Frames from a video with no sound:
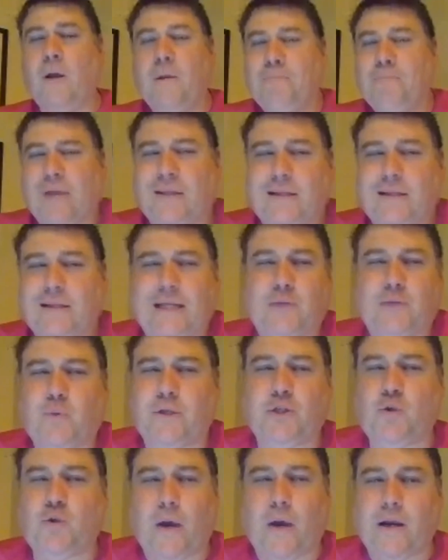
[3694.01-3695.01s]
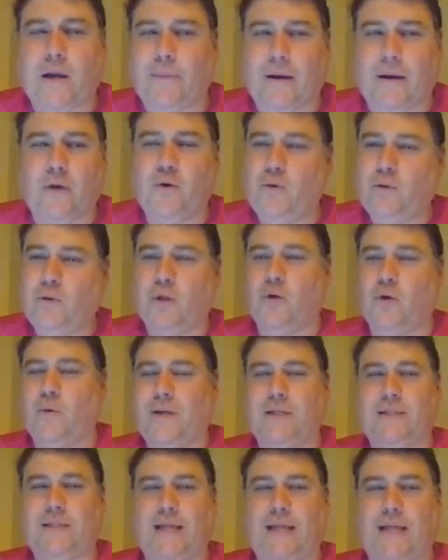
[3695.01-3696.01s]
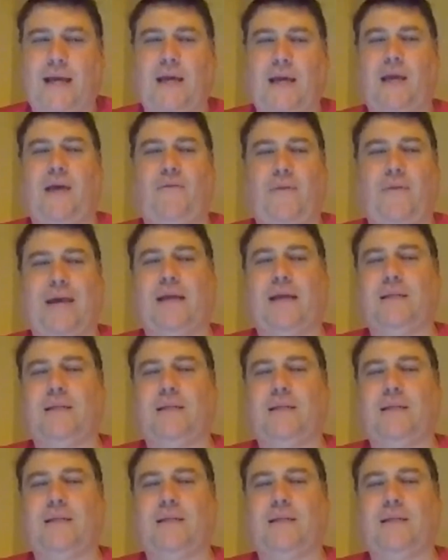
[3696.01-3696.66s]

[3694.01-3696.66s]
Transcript: I think that's what's great about Hulu is that FX